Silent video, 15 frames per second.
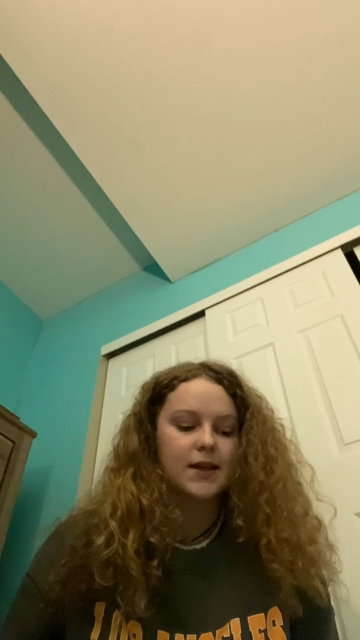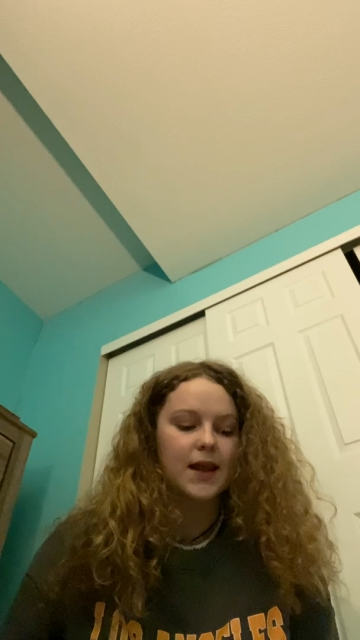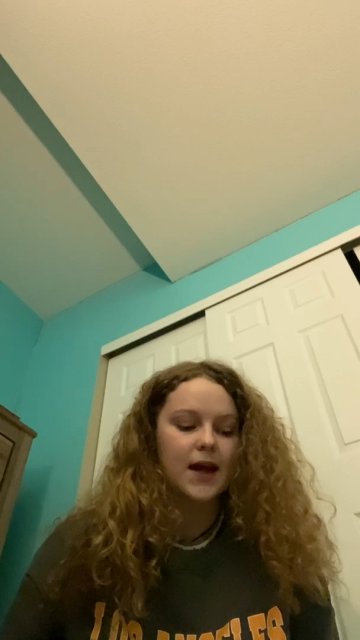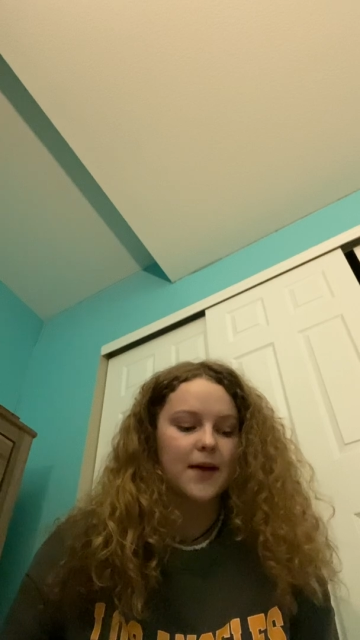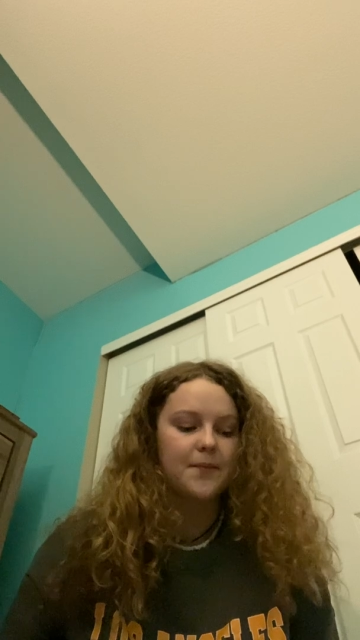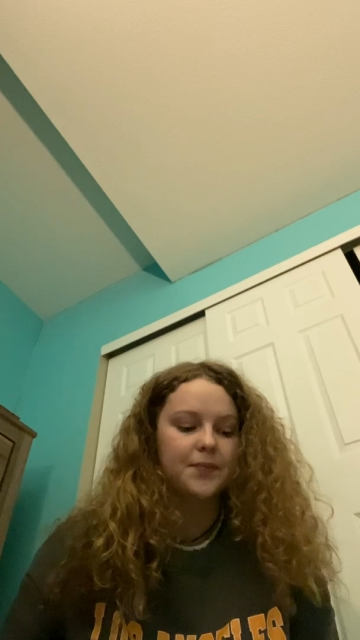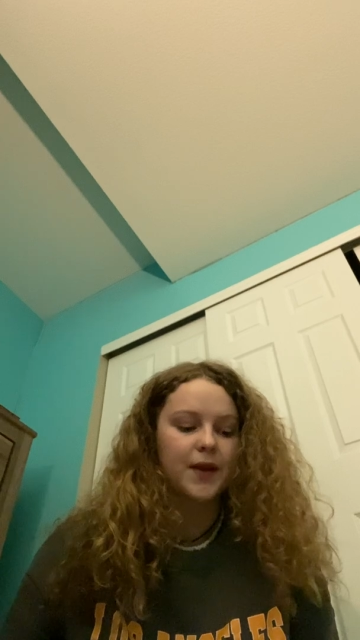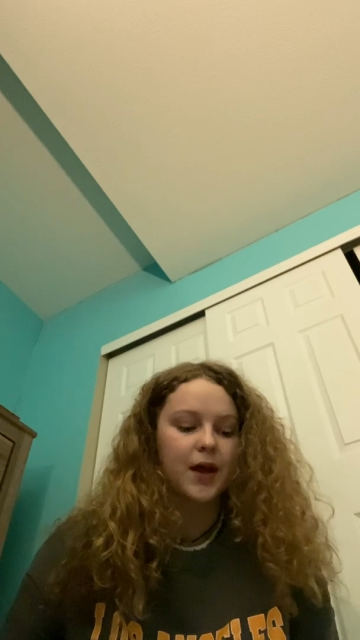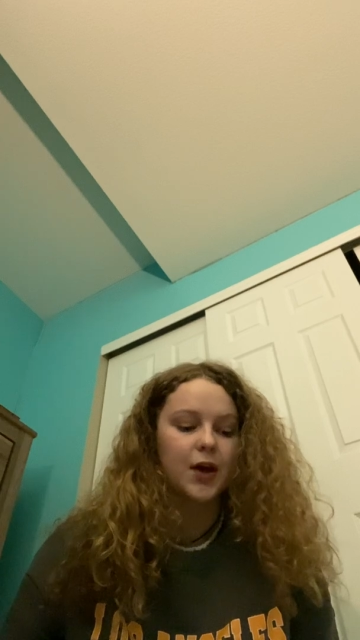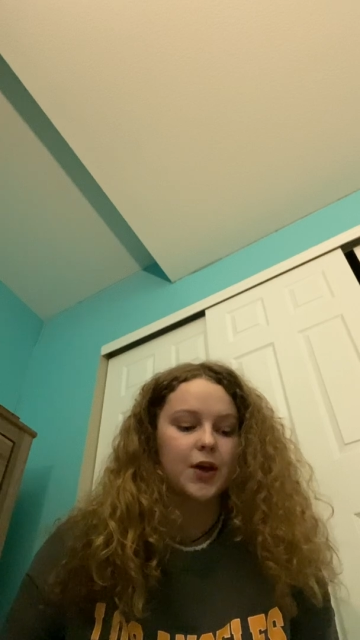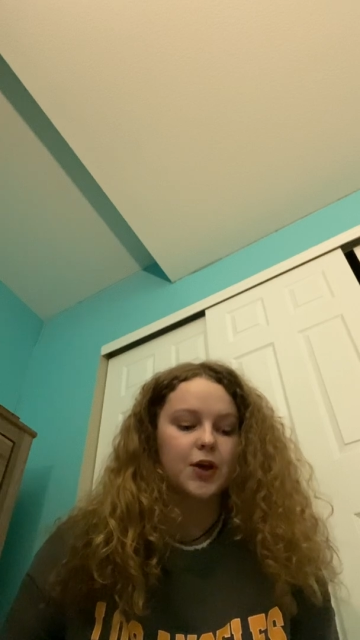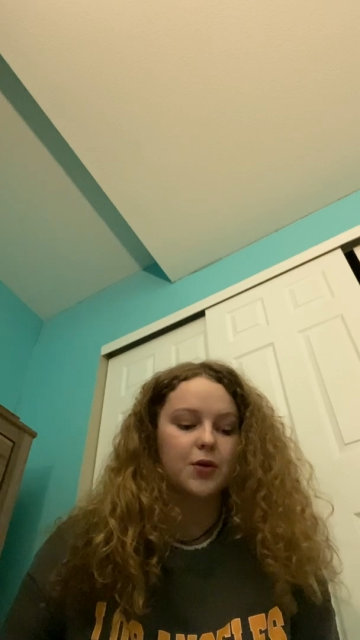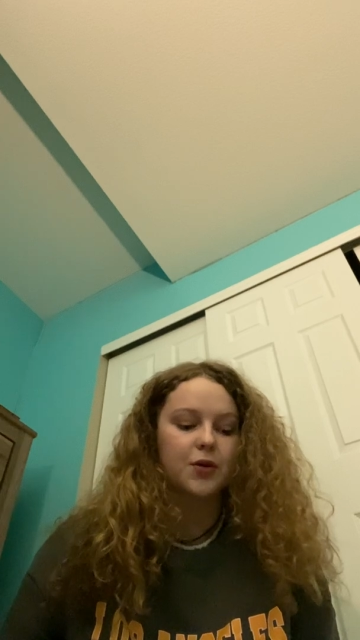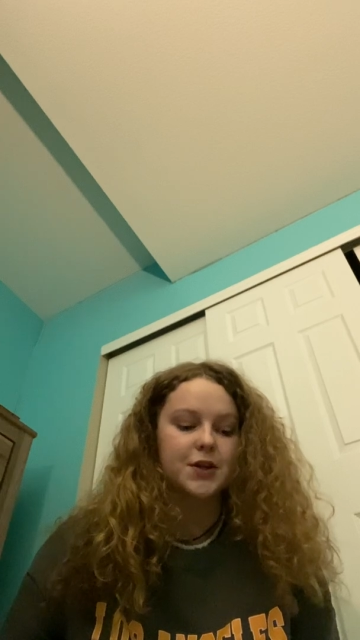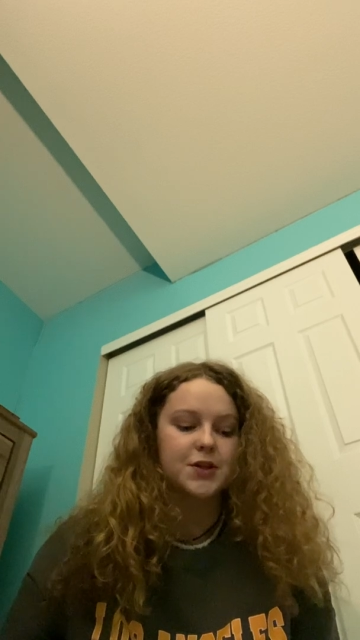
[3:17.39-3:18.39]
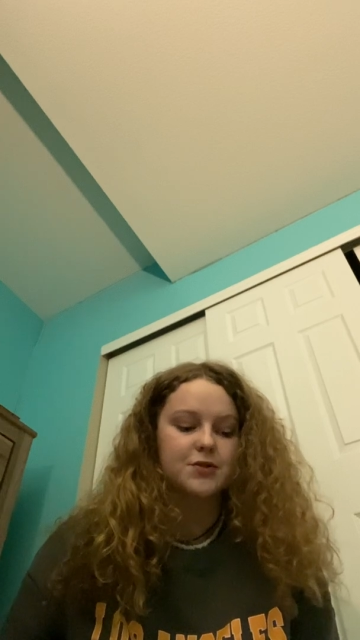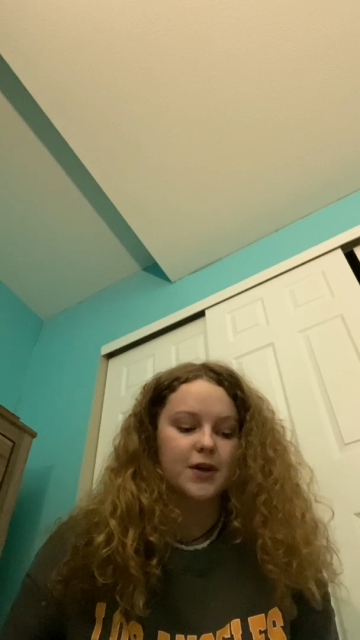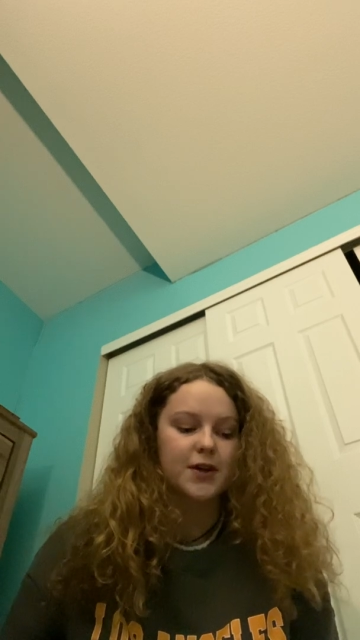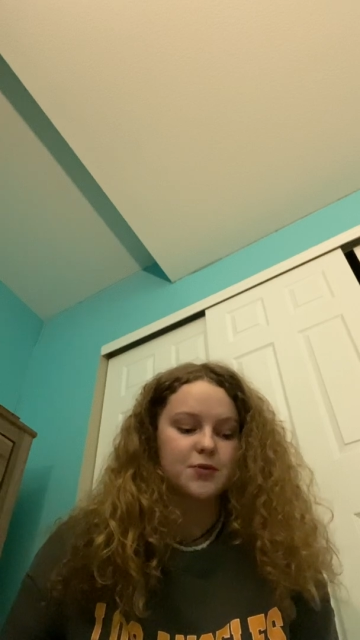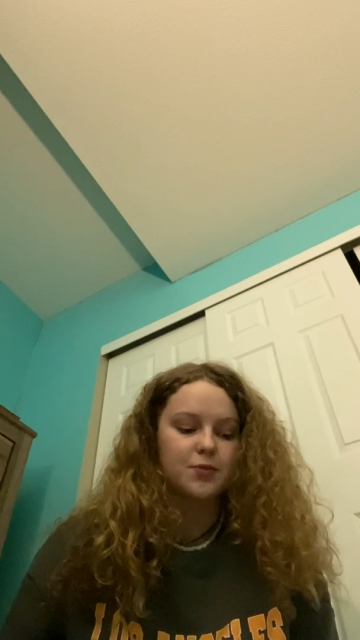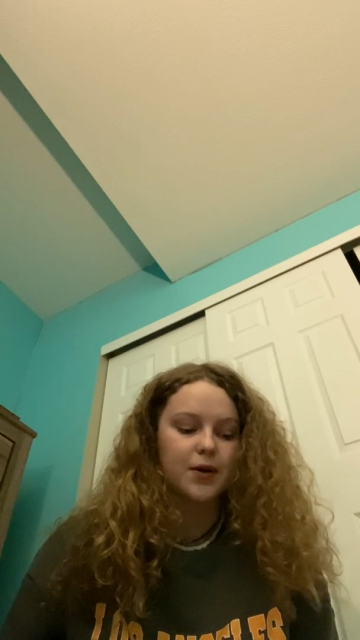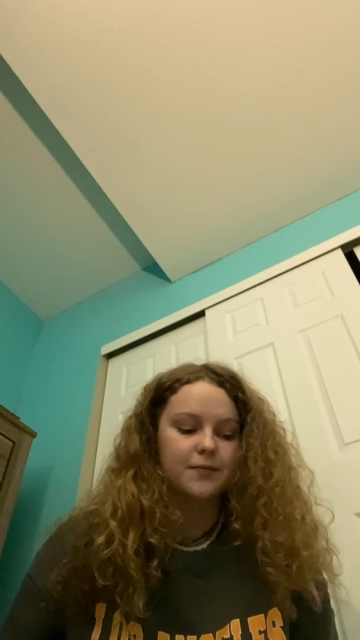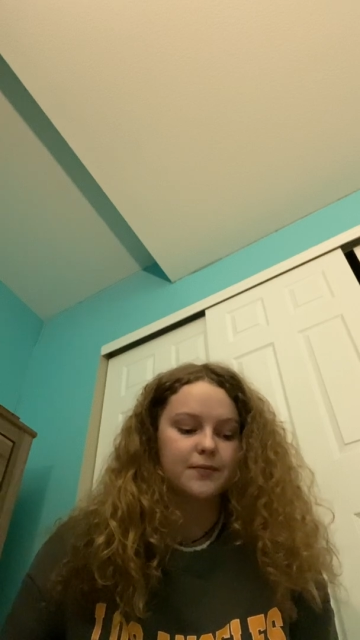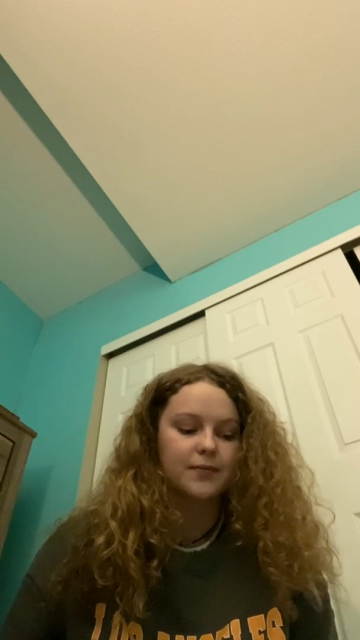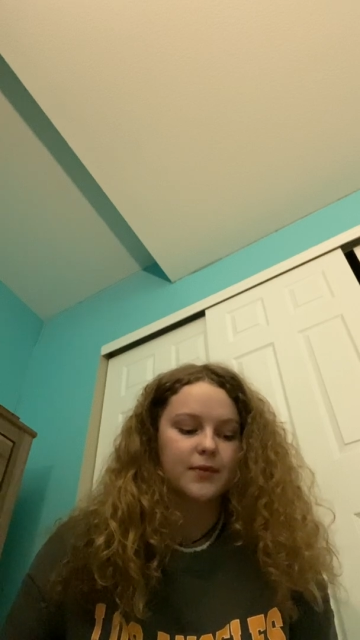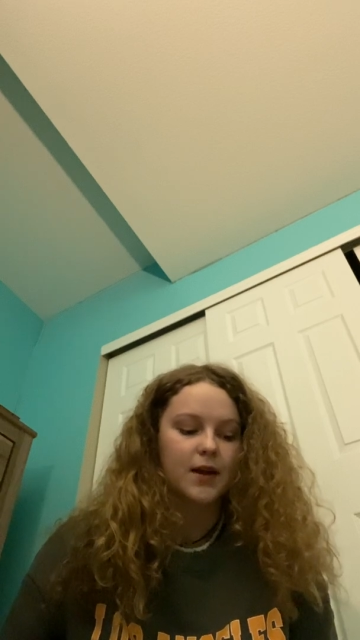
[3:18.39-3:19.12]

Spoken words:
them, you are the strange one,